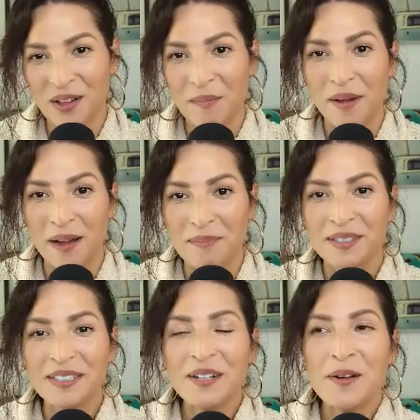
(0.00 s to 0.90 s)
call him Bob.
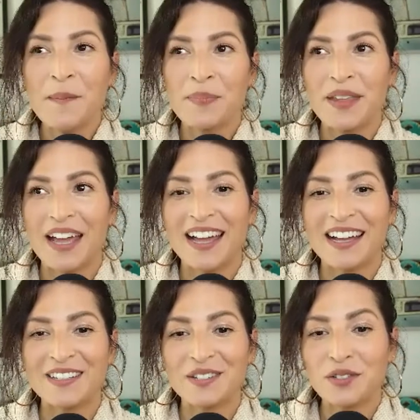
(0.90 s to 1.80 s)
Bob.
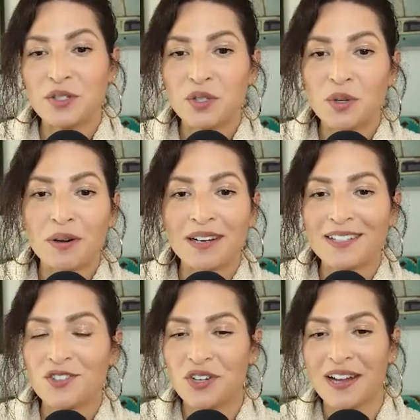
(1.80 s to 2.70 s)
And Tori
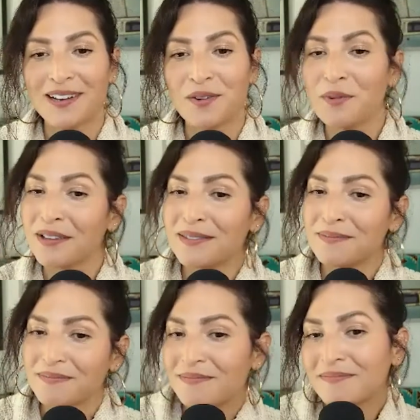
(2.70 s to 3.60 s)
is chatting with
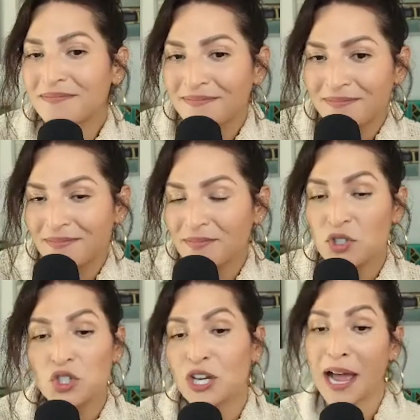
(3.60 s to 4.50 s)

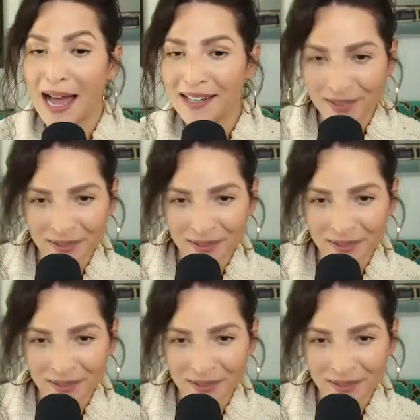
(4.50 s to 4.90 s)
Chad.